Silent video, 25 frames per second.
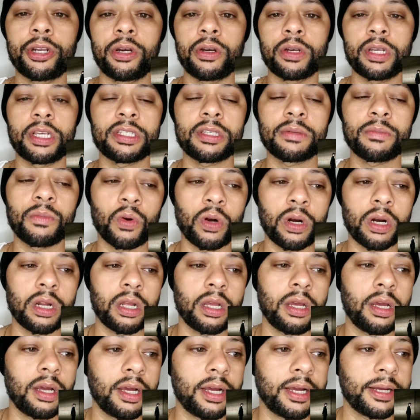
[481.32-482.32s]
know. It gives it more
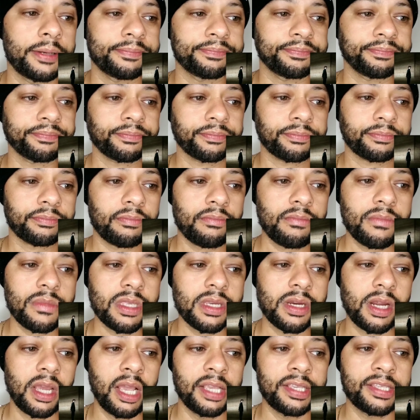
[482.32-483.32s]

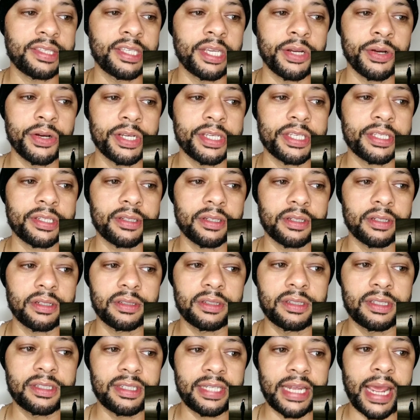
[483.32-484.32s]
a serious
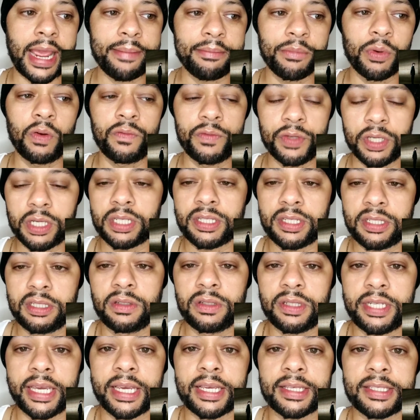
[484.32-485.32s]
type movie.
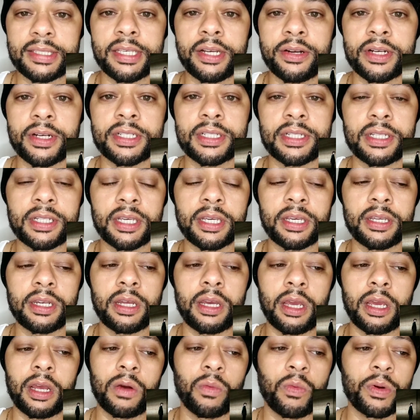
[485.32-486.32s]
You take it seriously, you
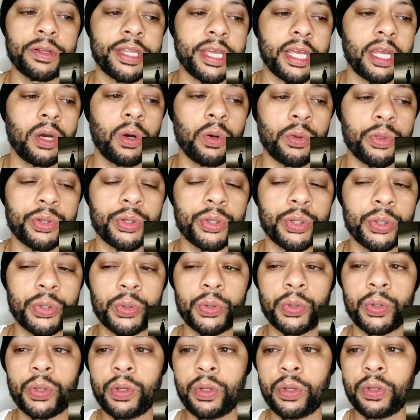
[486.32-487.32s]
know, and what they go
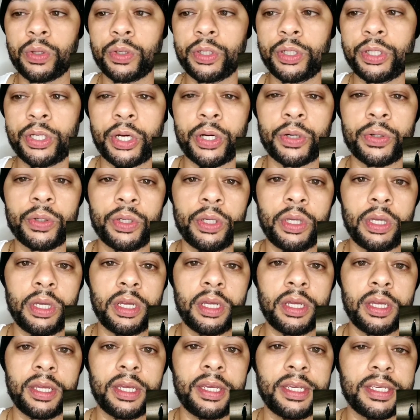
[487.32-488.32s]
through, you know,
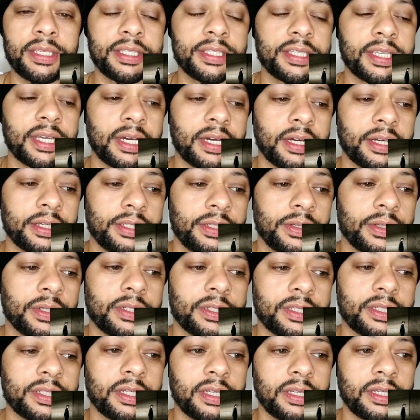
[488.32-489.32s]
is you
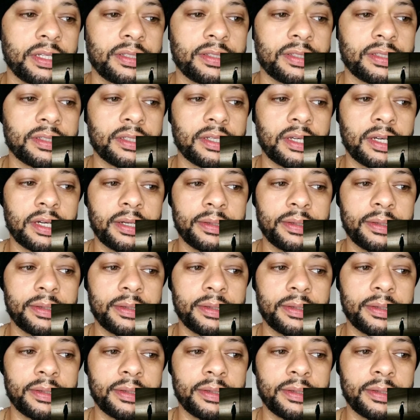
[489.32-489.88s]
can see it's